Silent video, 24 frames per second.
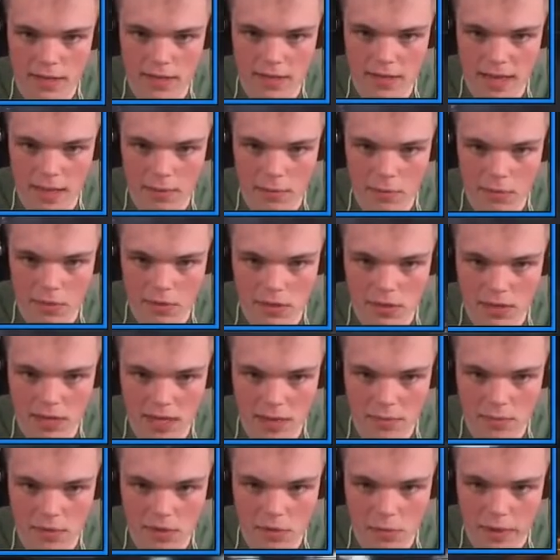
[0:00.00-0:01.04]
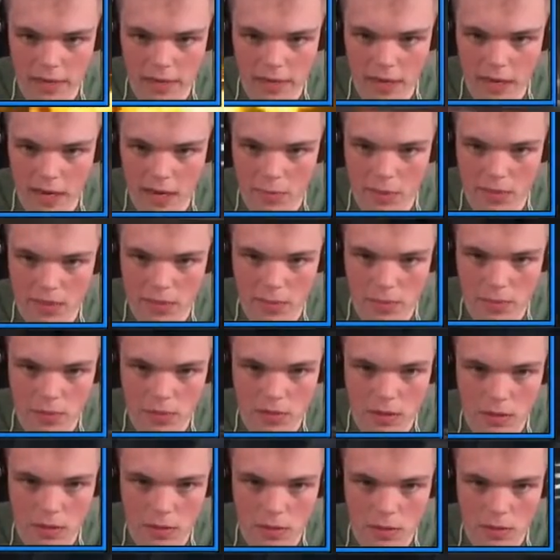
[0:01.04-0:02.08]
this game looks the same, so what the hell am I supposed
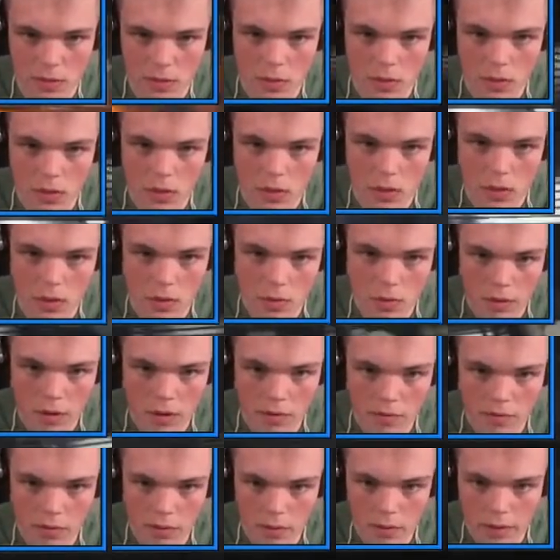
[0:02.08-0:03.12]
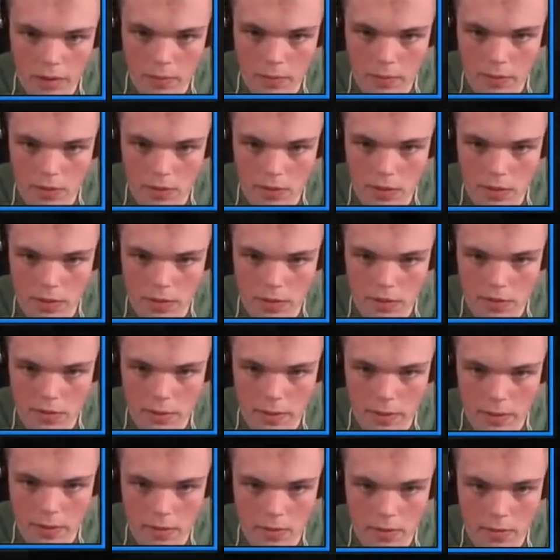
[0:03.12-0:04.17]
to do? Whatever, okay, we just go this
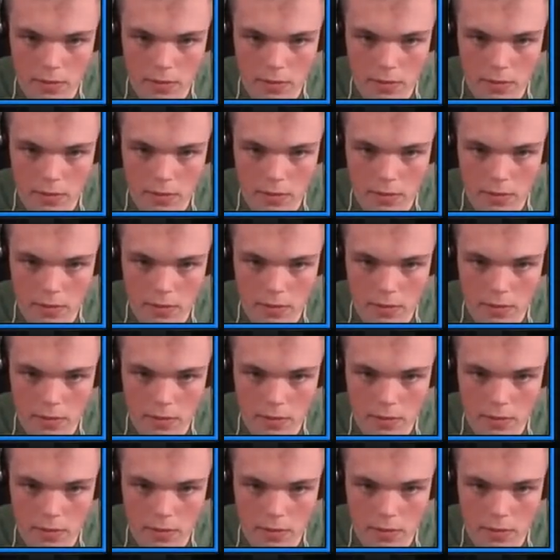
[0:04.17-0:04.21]
way.